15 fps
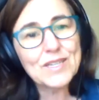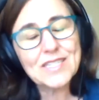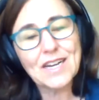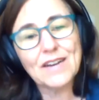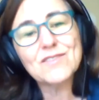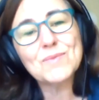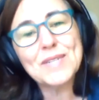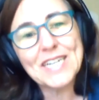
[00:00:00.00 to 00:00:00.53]
US
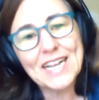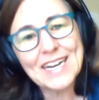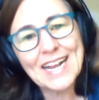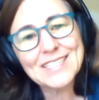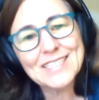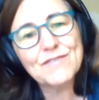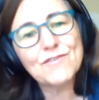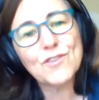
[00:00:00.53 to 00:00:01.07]
government and
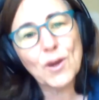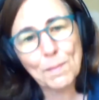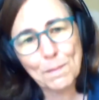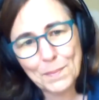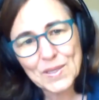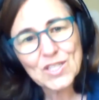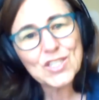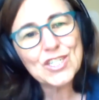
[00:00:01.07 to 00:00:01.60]
asking for
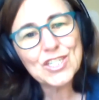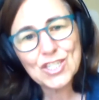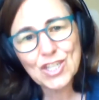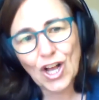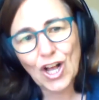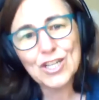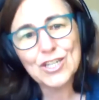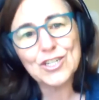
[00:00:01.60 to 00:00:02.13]
$1 billion
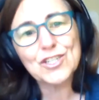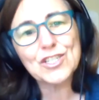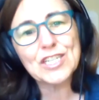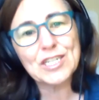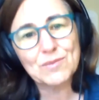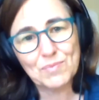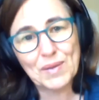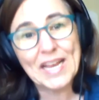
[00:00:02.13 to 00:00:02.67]

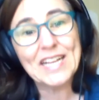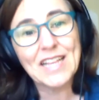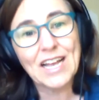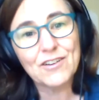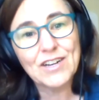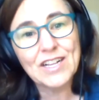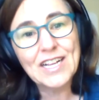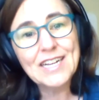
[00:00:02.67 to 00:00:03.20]
in
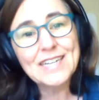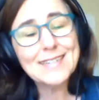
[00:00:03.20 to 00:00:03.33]
bailout